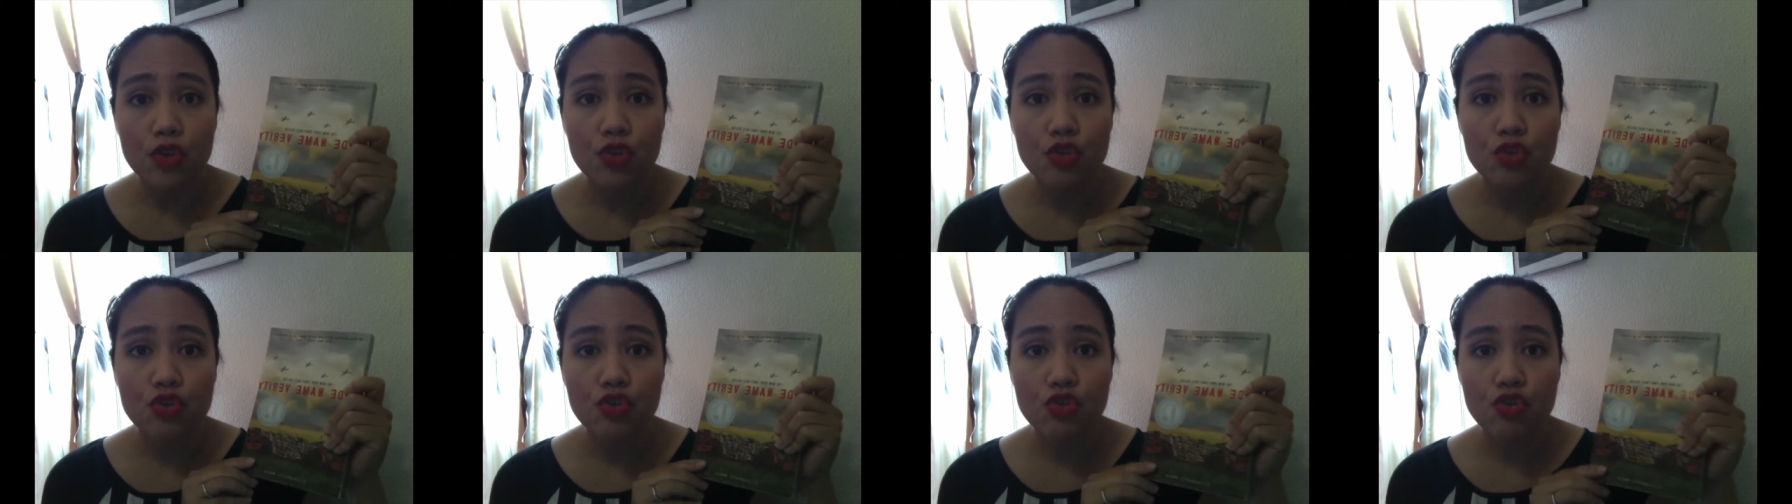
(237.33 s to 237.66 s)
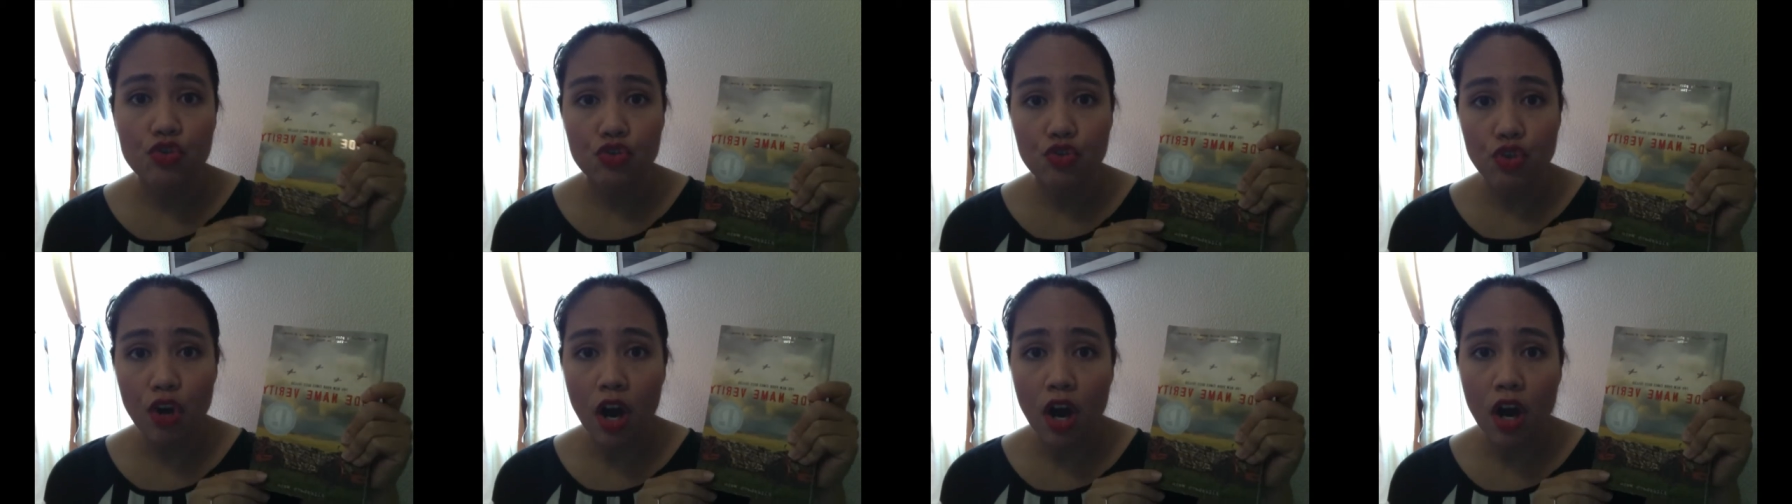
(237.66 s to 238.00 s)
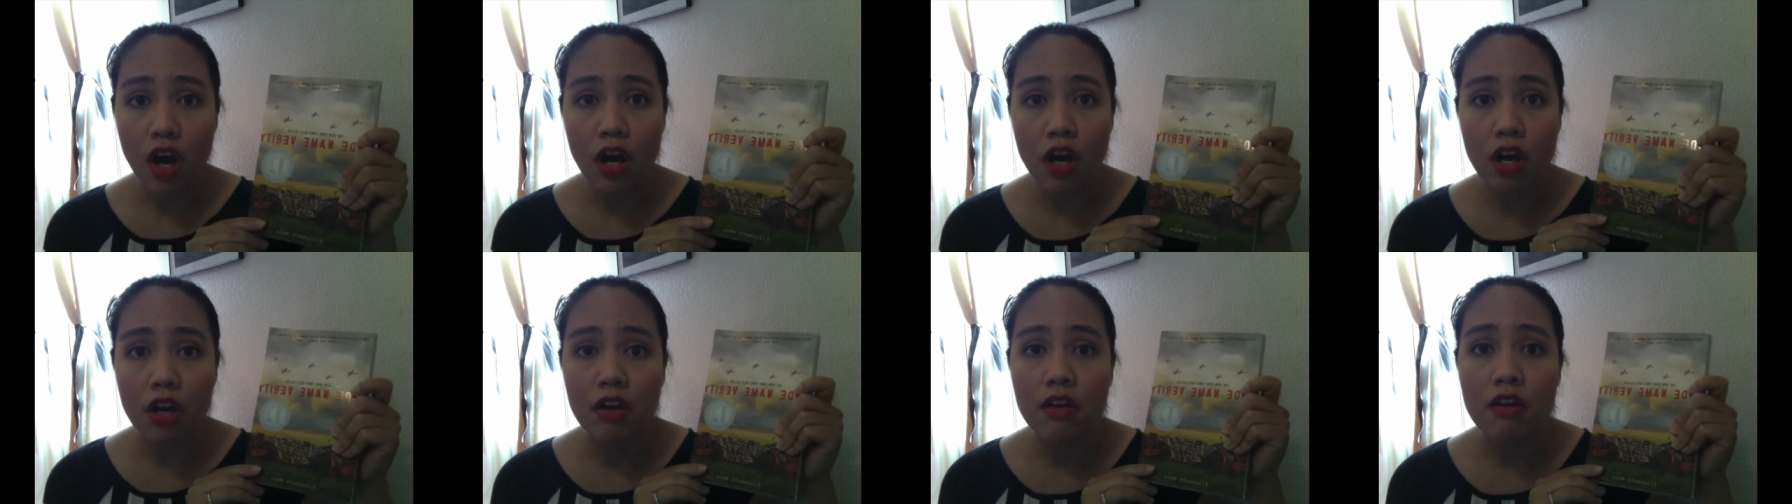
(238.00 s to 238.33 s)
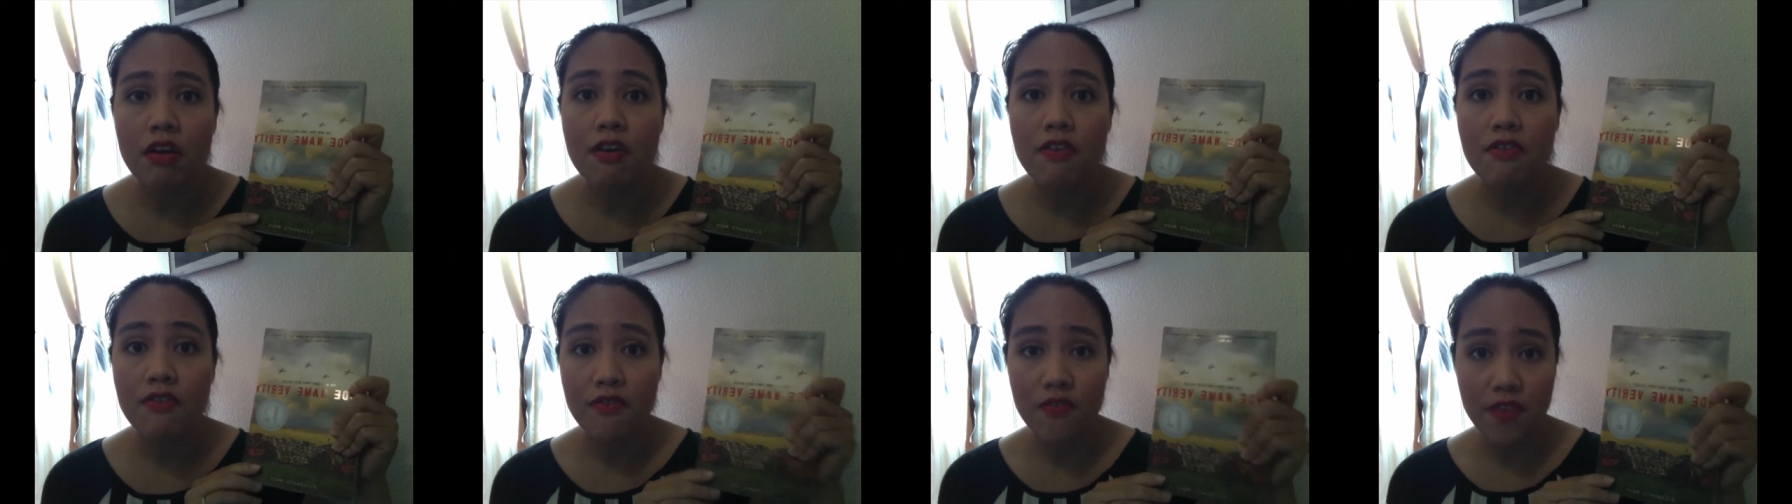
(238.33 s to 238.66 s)

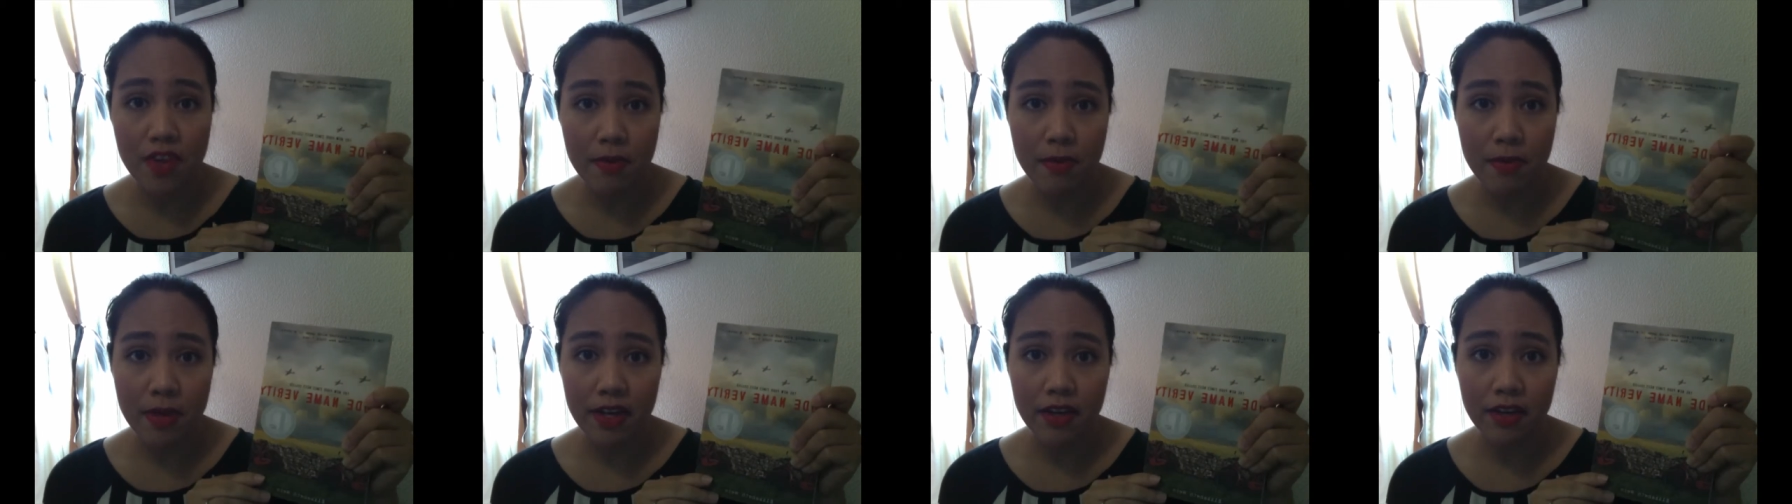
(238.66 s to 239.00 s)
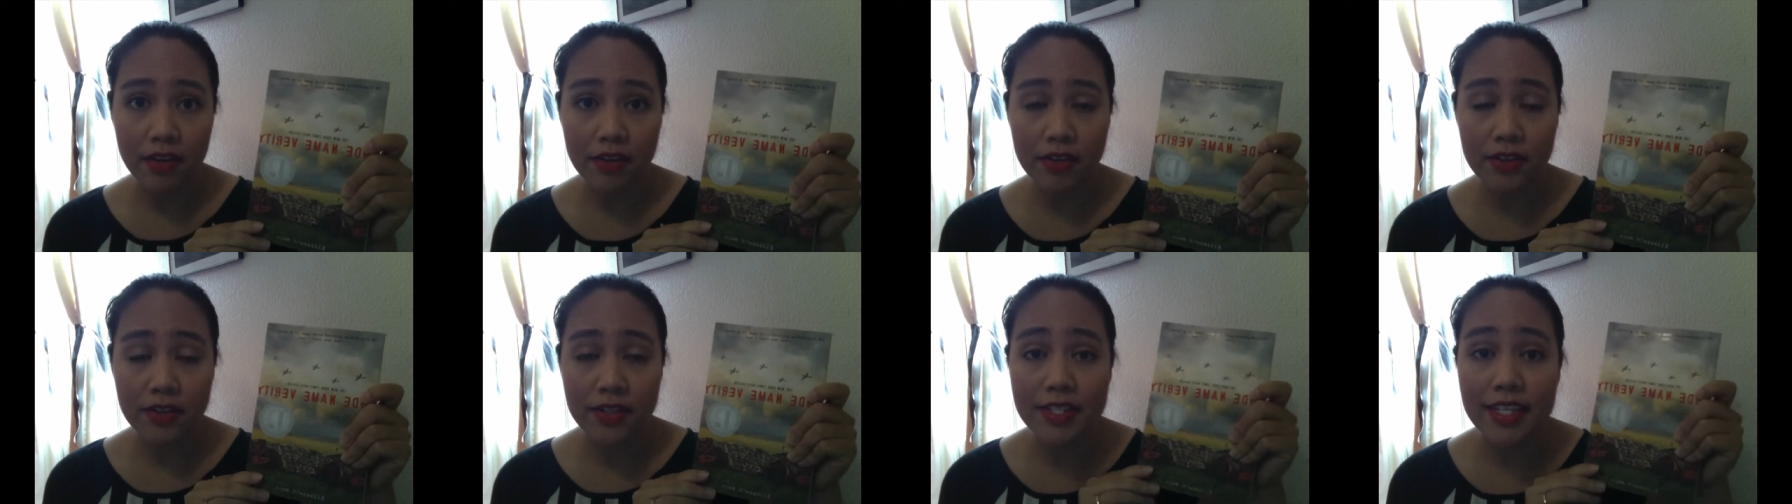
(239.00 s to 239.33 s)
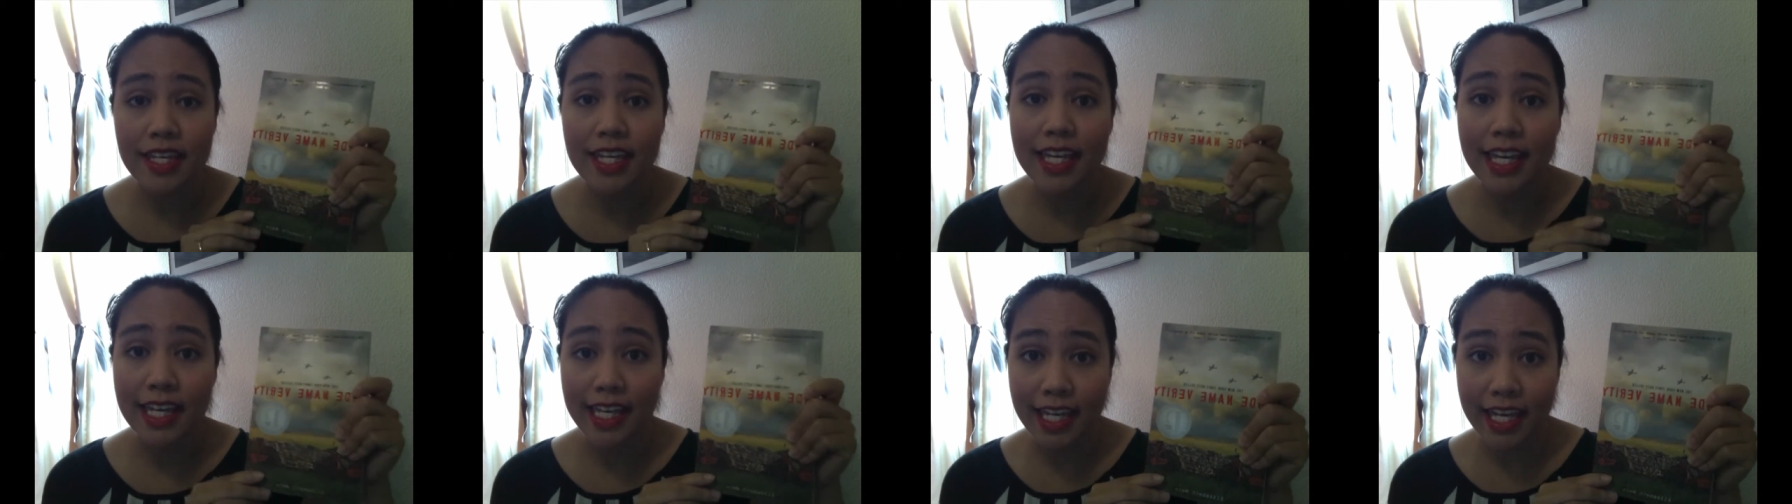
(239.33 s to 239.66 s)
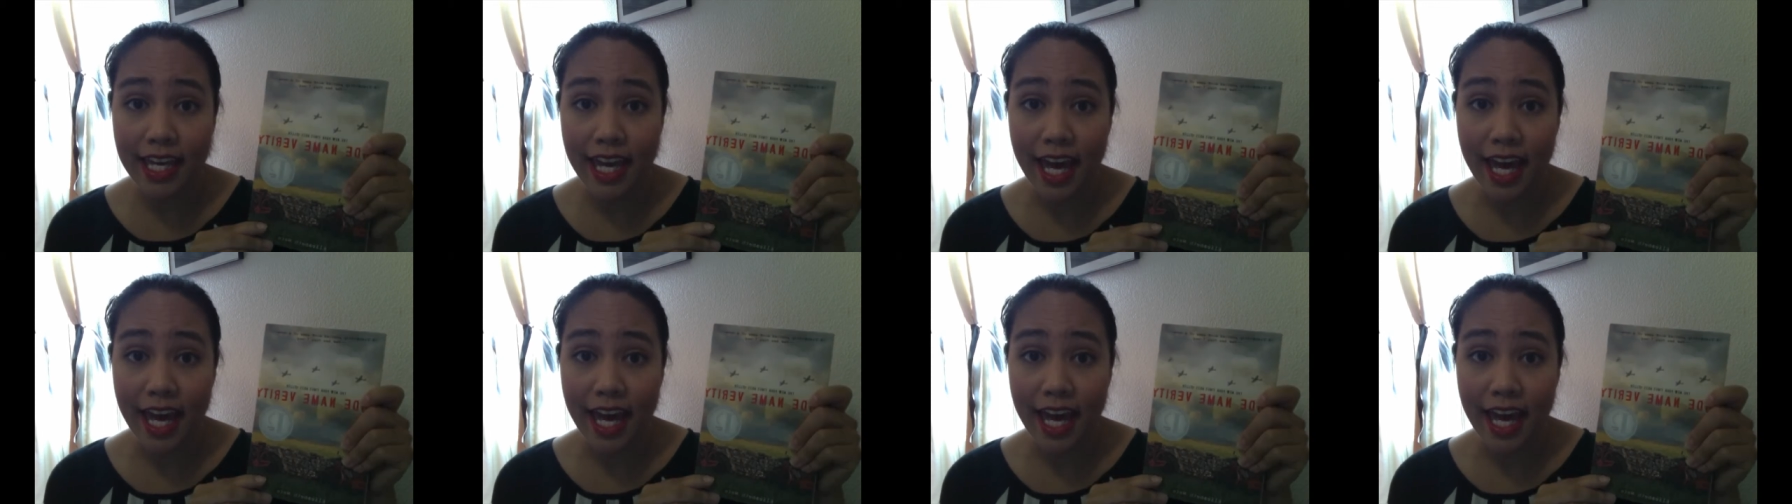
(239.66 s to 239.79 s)
strong females kicking